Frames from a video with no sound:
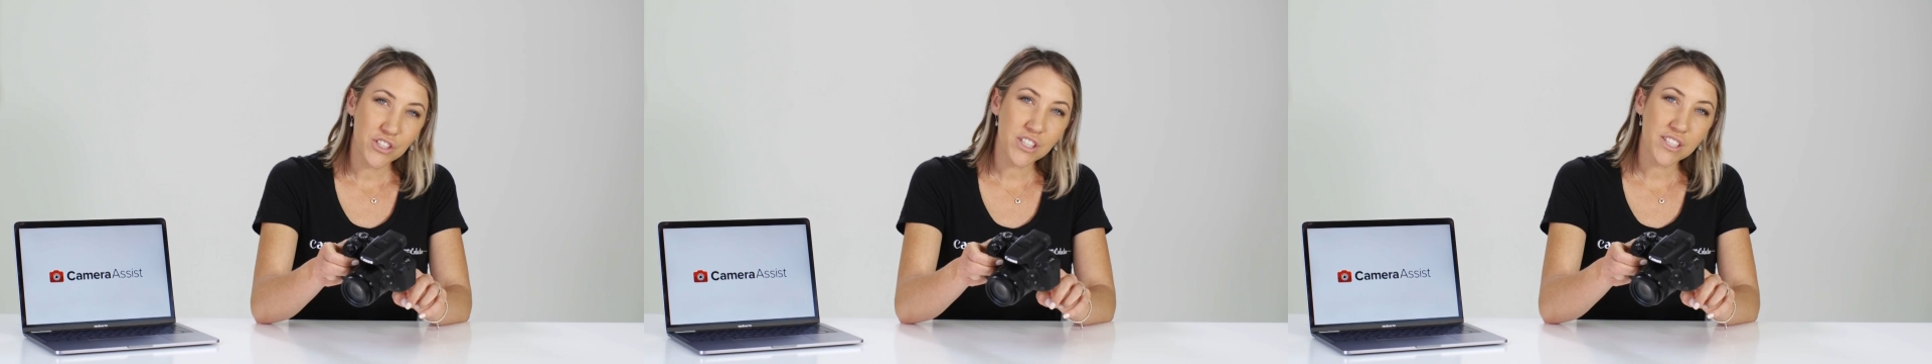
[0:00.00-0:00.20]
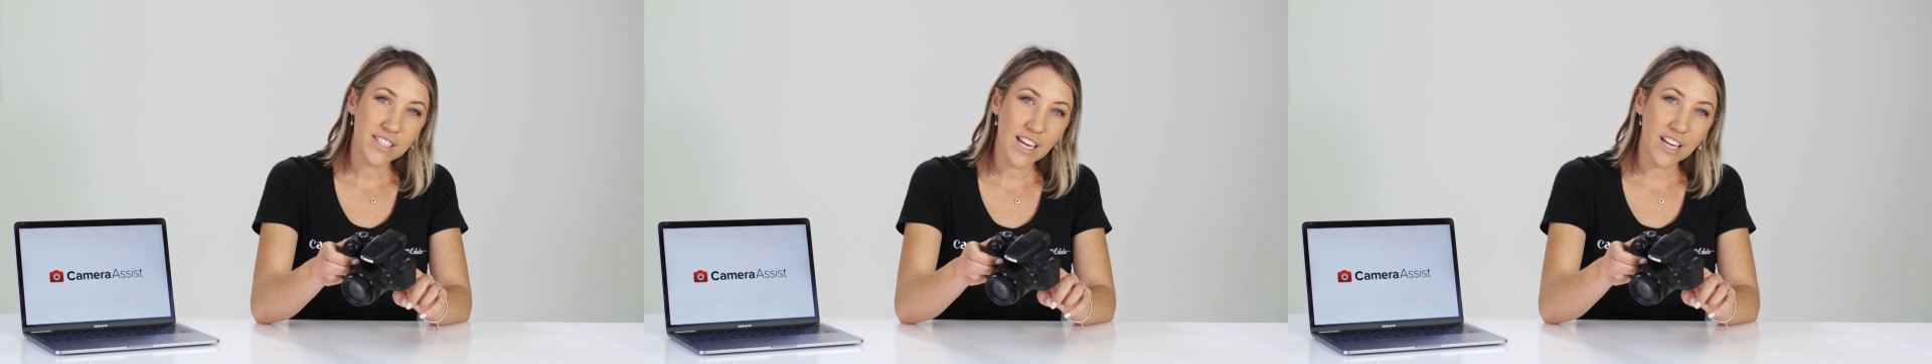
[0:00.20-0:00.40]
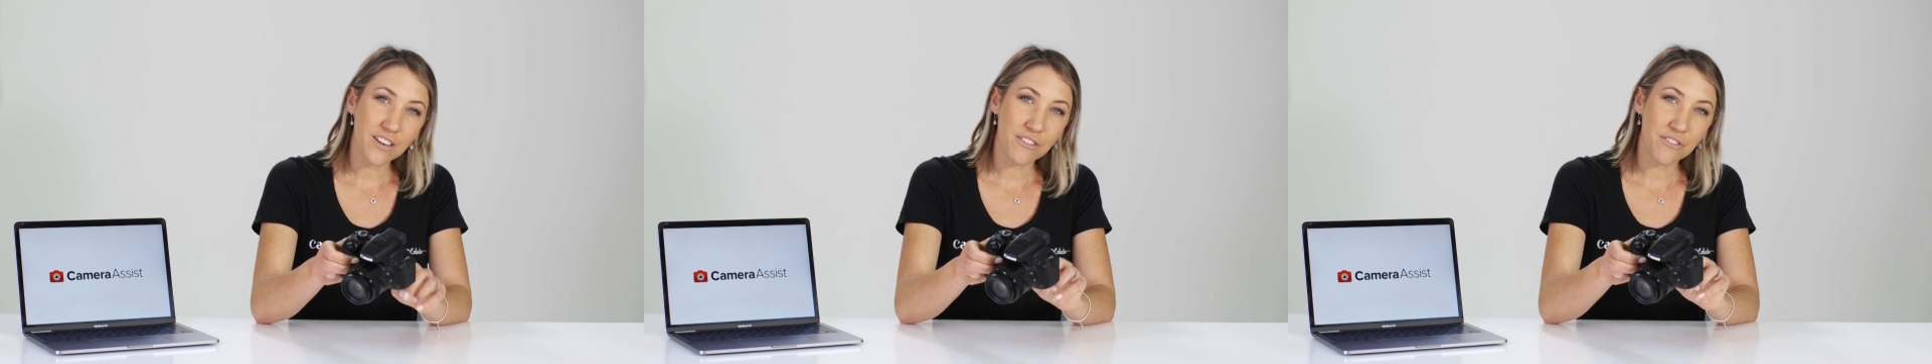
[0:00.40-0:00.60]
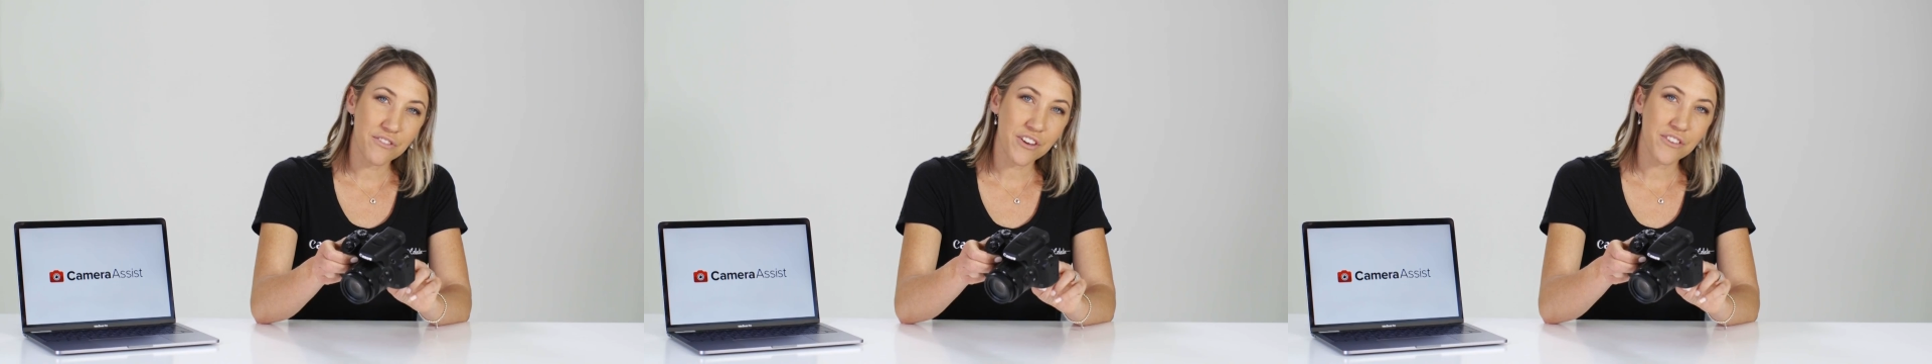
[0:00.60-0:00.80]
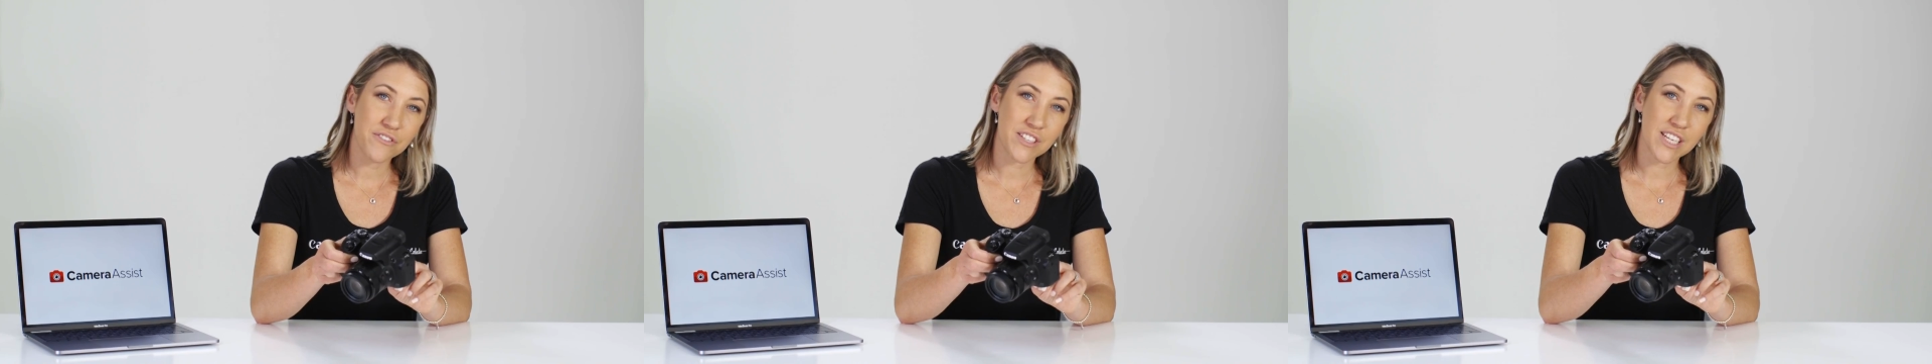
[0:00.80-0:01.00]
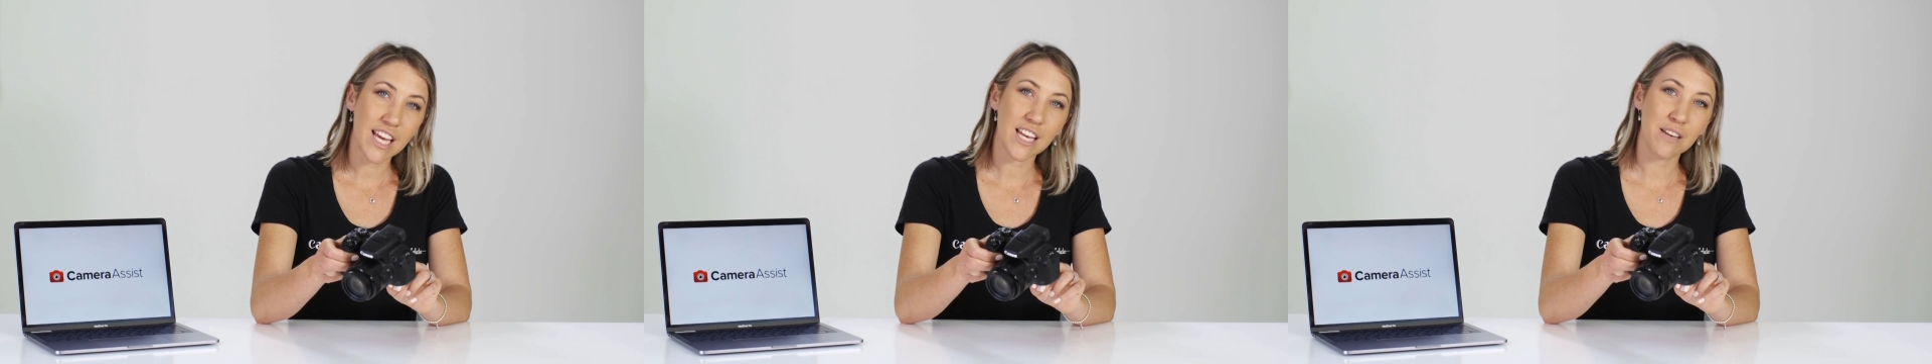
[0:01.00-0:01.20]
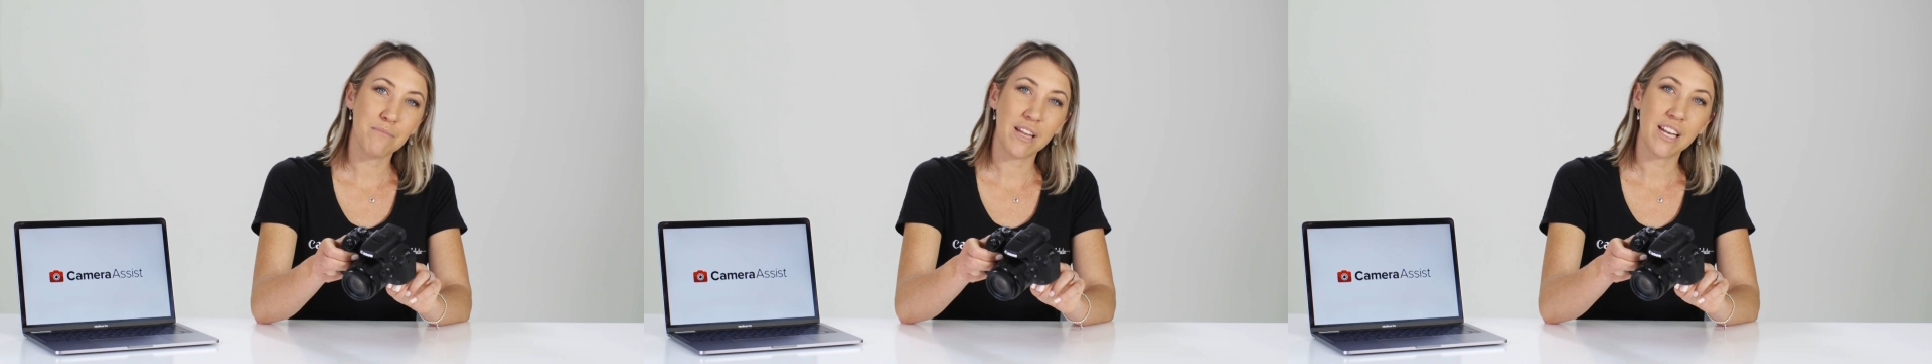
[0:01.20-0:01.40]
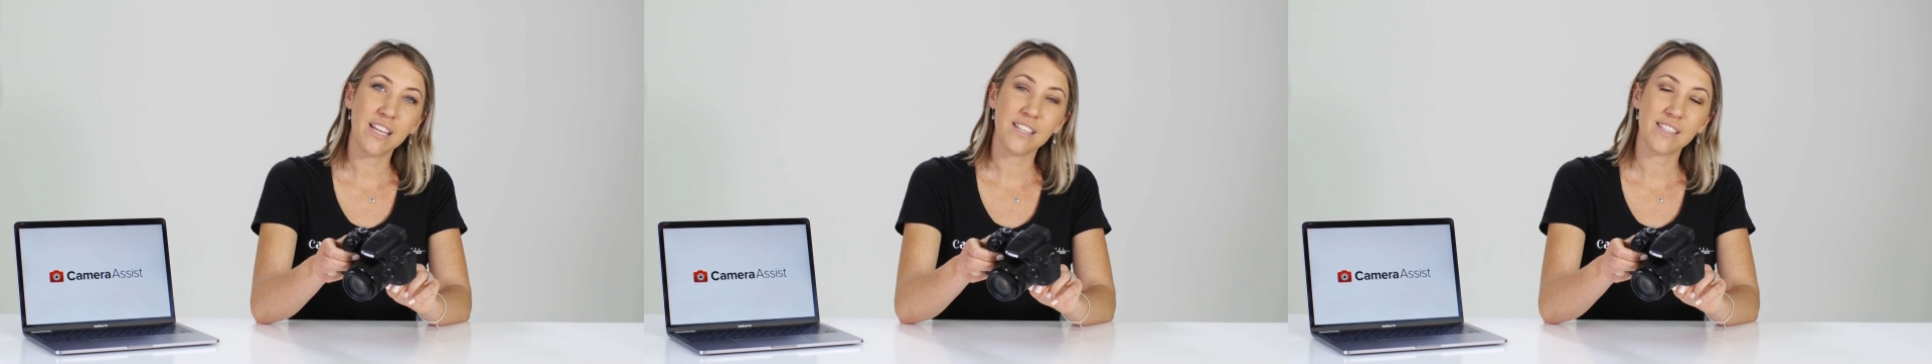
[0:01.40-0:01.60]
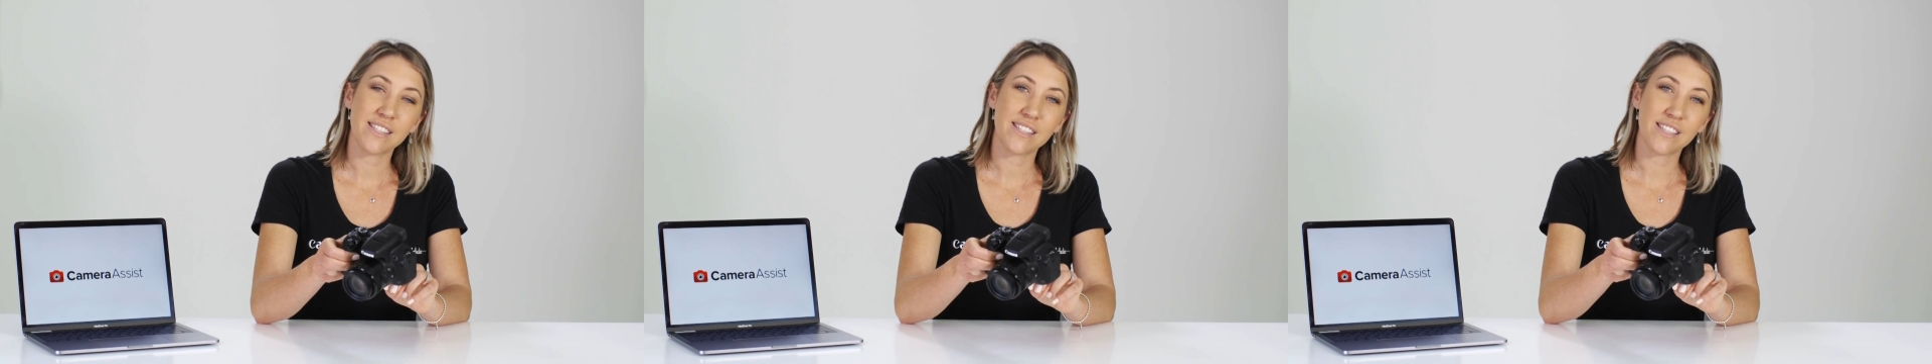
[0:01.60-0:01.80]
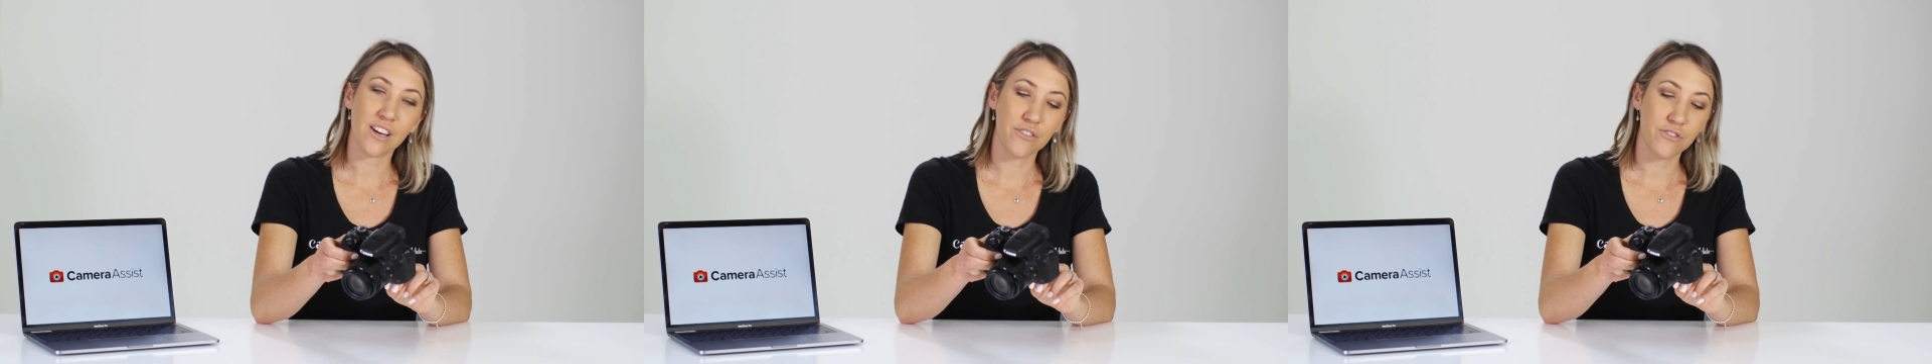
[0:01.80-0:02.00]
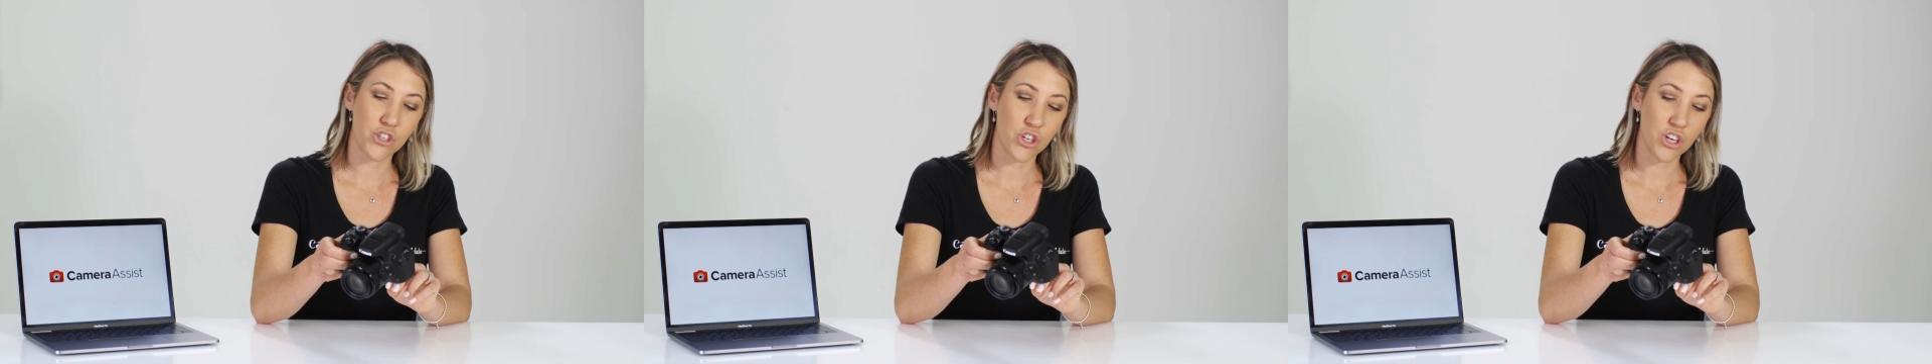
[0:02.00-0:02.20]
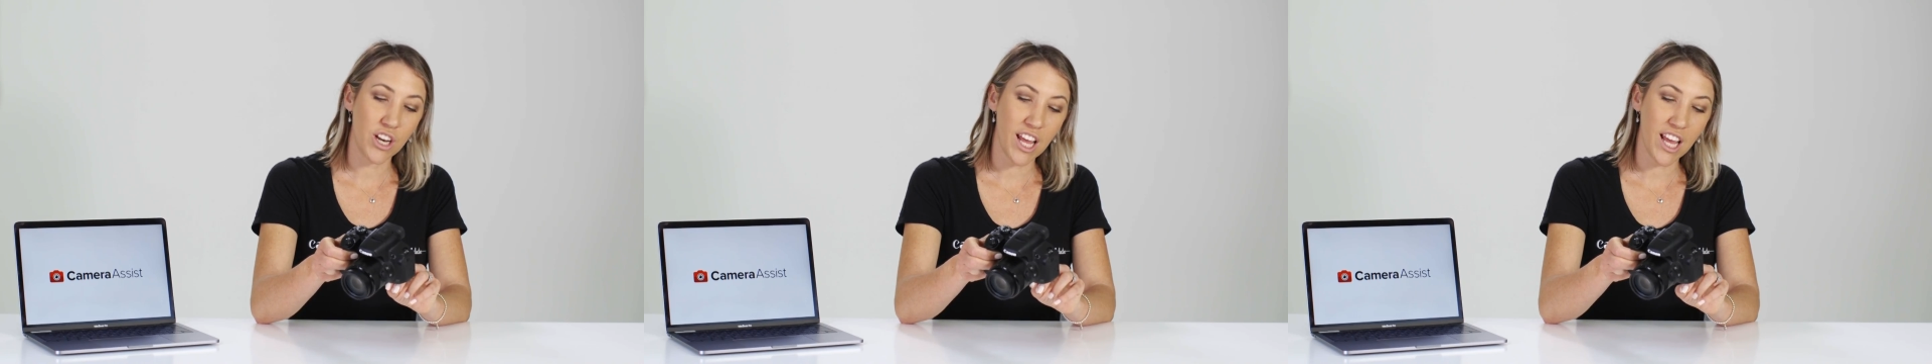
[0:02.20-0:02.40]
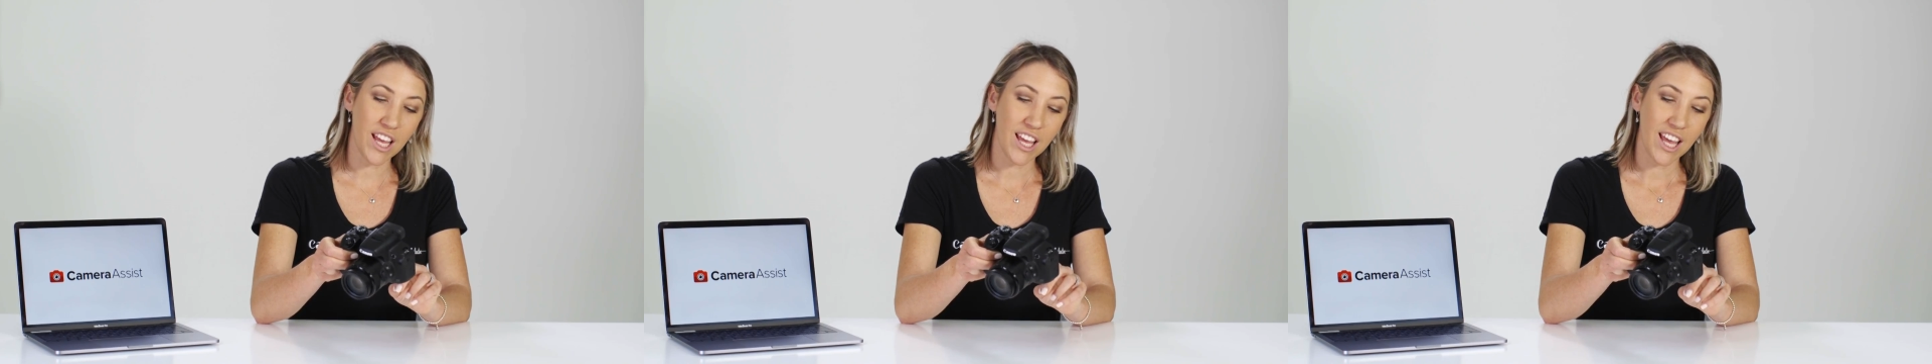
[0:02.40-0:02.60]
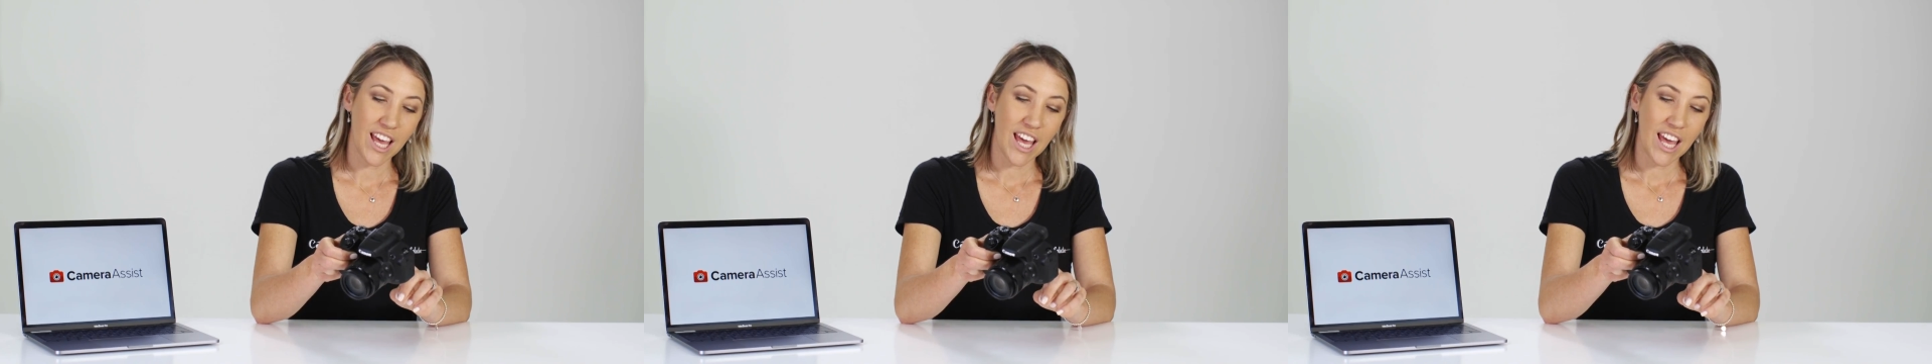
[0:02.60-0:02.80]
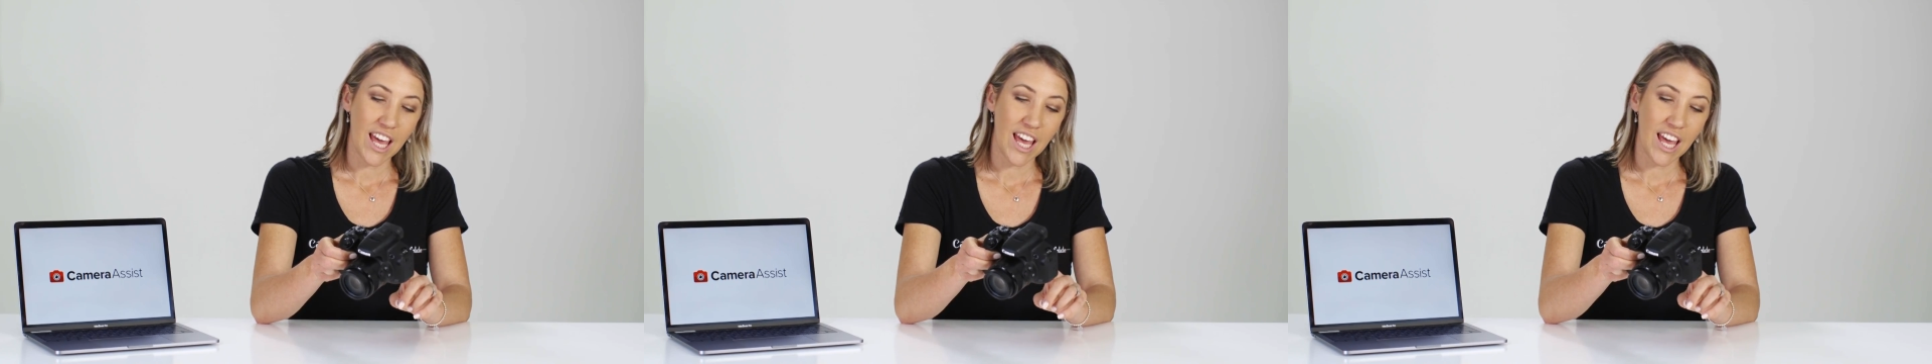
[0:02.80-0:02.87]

just under 15 minutes of shooting,